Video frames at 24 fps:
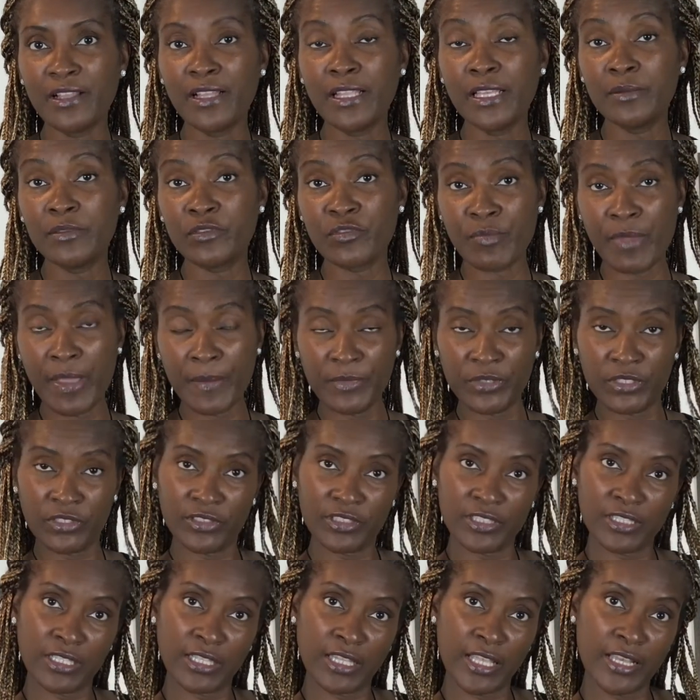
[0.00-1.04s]
and remember to
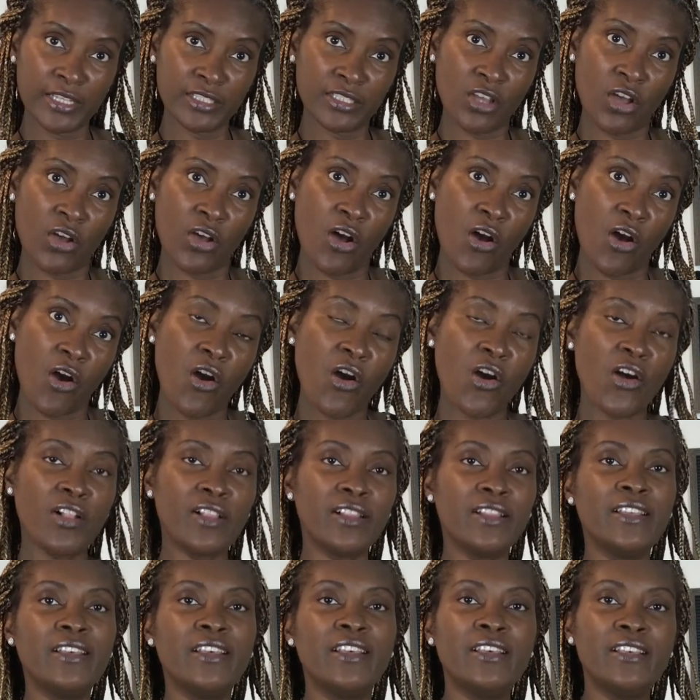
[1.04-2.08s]
select
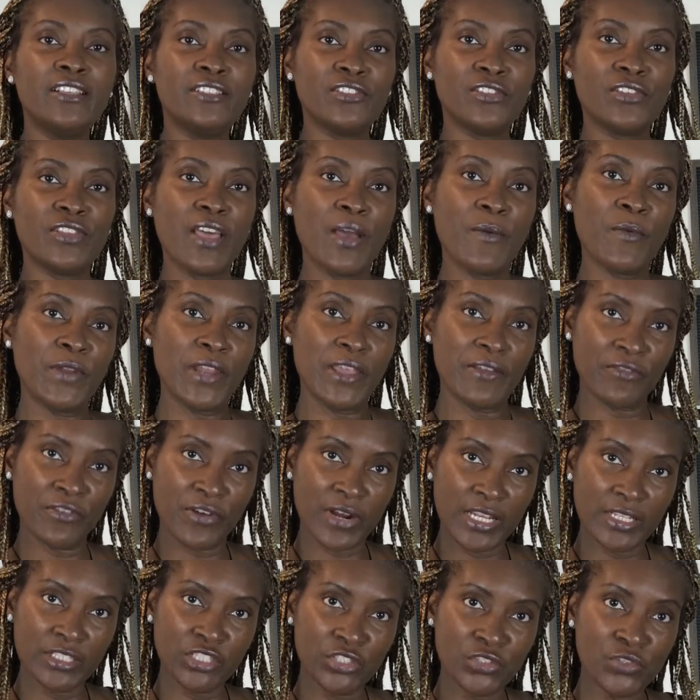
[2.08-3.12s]
all so that whenever
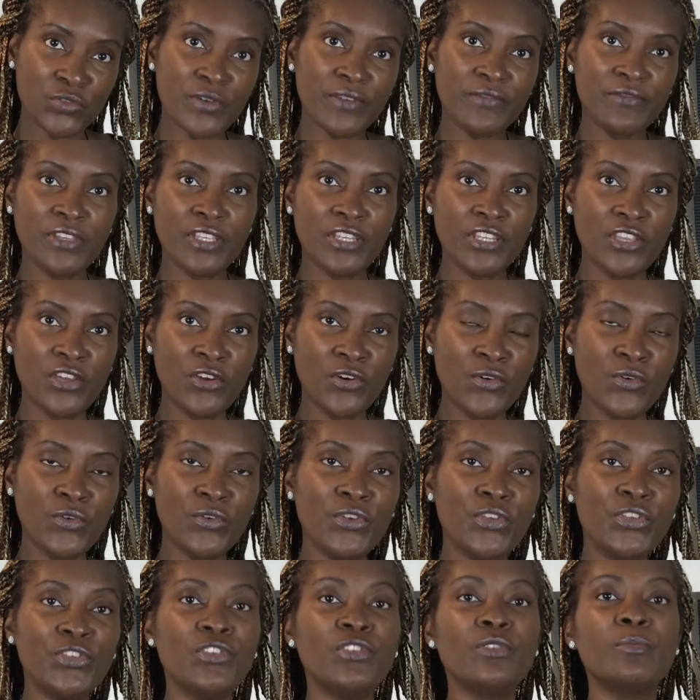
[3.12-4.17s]
I do a video,
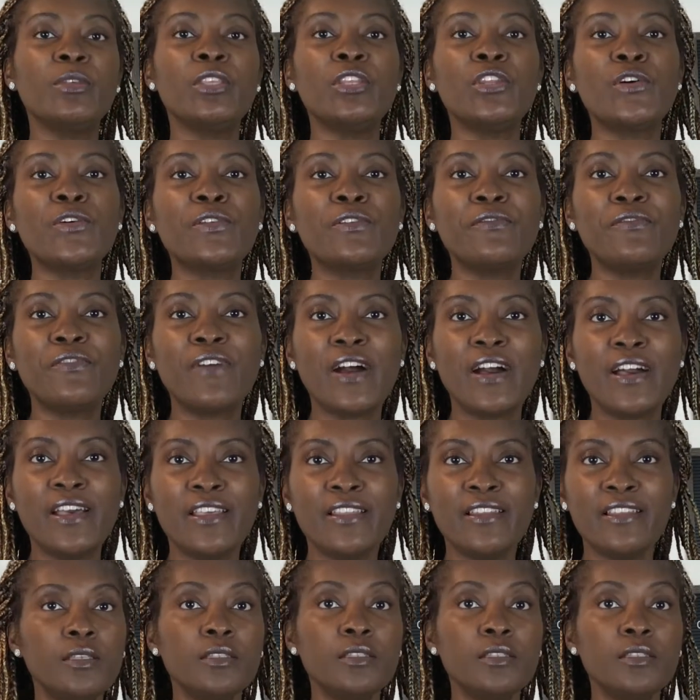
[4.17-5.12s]
you'll be notified.